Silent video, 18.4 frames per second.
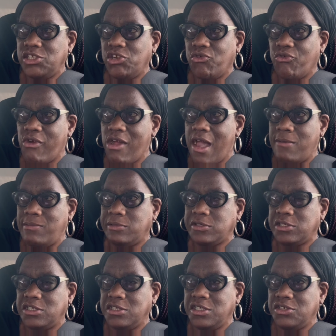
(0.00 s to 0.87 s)
they're they're
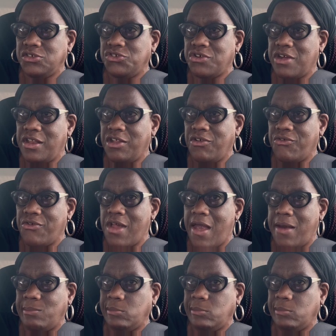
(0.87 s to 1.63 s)
wraps. I need to try their wraps.